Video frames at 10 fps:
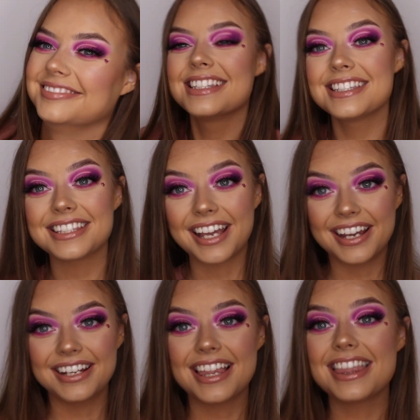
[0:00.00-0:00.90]
So
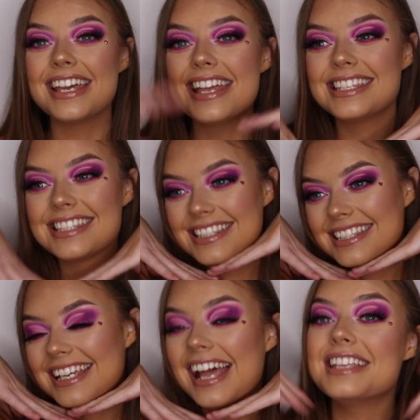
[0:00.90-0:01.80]
this
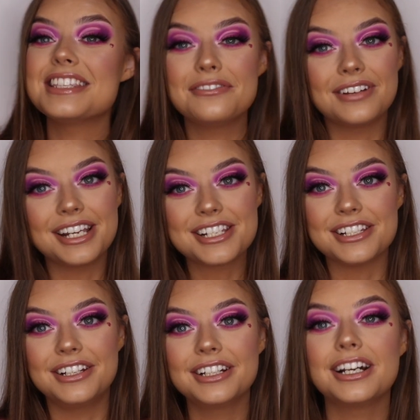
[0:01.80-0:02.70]
is the finished
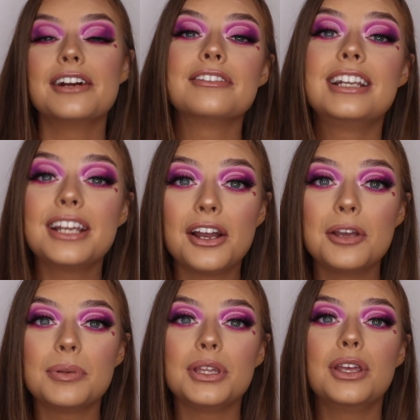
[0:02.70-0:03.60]
look. I really
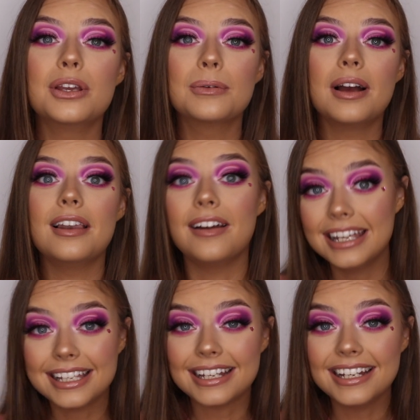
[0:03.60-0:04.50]
hope you
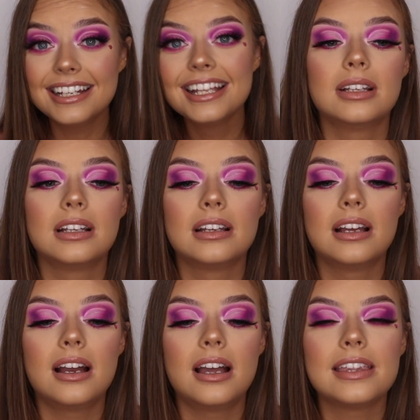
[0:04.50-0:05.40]
like it.
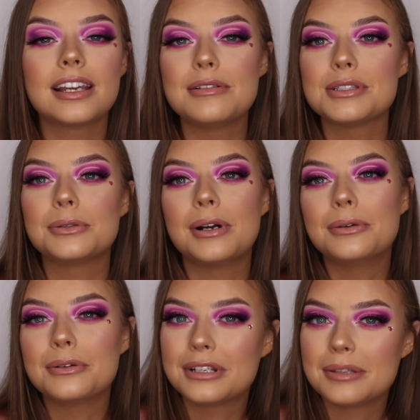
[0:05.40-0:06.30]
I think I was quite
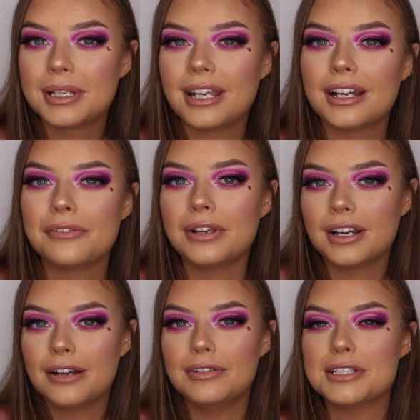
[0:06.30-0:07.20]
awkward at the beginning. I feel
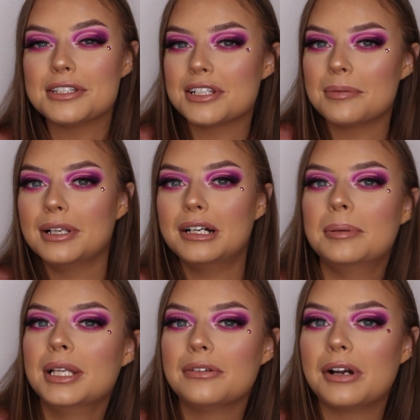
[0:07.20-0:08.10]
like I've loosened up a little
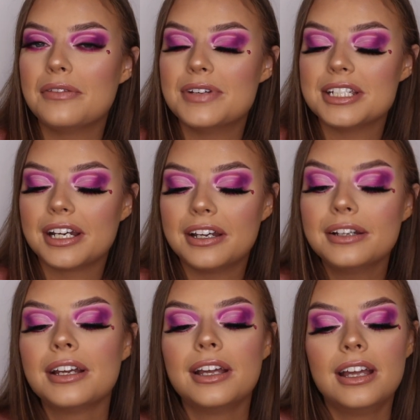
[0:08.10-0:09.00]
bit throughout the video.
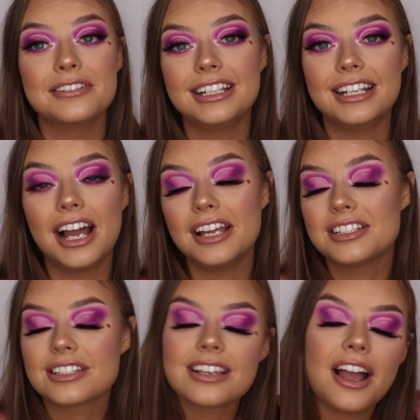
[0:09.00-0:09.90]
Really, I
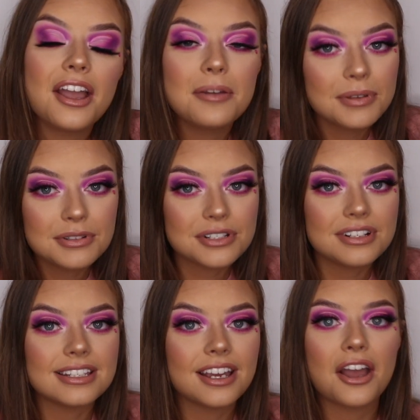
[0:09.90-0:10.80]
hope you
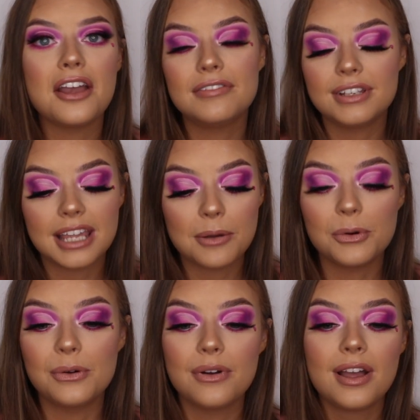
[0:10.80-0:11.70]
enjoyed it. Hopefully they
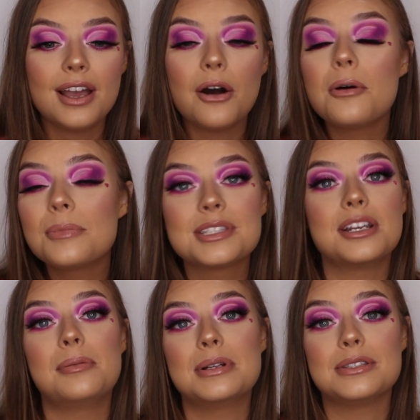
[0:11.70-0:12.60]
will, onwards and
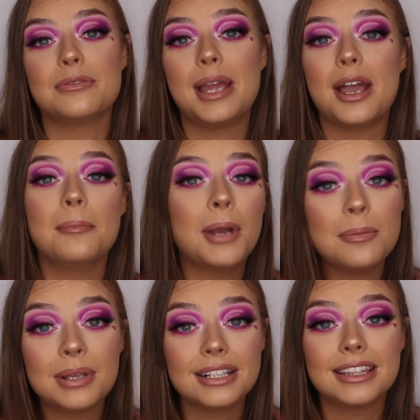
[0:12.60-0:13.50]
upwards from here. I'm
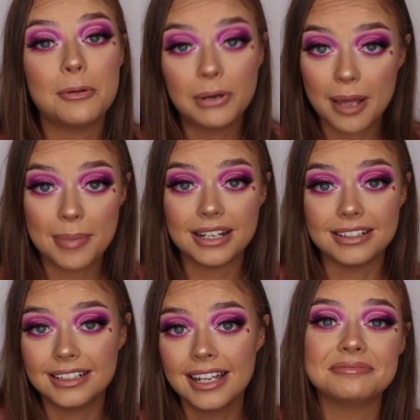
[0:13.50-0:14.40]
hoping they will get better.